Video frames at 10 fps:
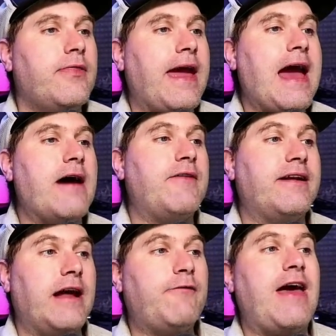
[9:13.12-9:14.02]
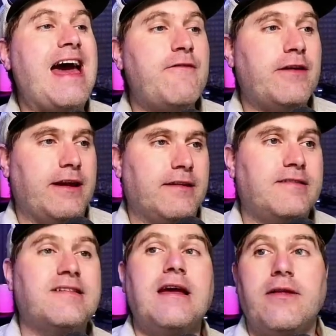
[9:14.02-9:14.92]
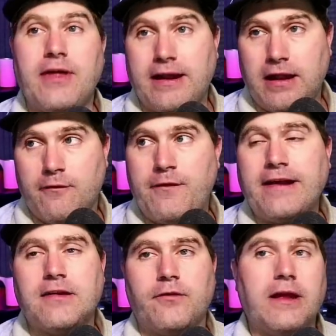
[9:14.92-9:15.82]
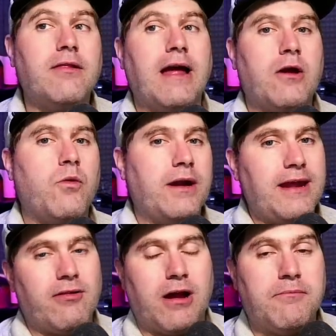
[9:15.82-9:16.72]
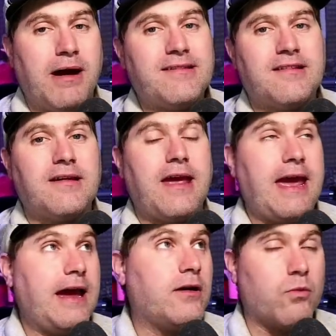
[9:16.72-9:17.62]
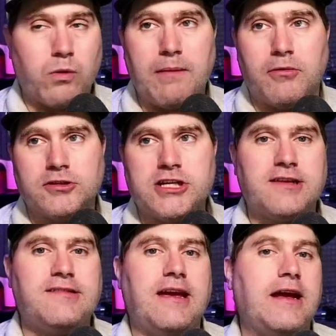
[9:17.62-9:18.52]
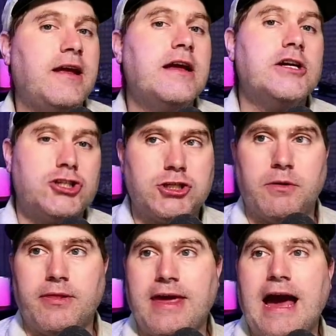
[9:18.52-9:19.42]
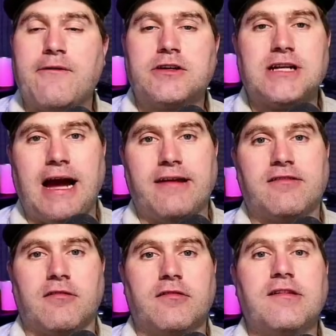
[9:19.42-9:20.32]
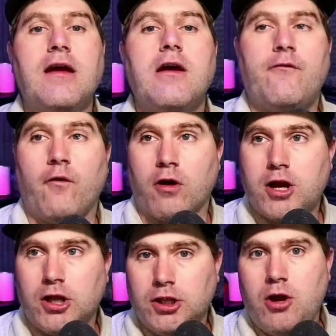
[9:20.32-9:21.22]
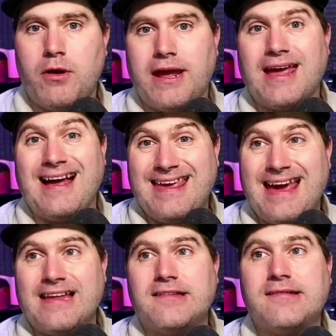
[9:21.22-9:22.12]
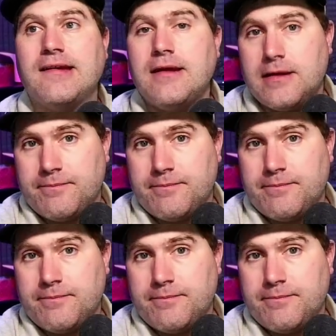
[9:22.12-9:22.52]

they have enough evidence that effectively, like what Elon Musk and Rumble just did, suing the advertisers for colluding against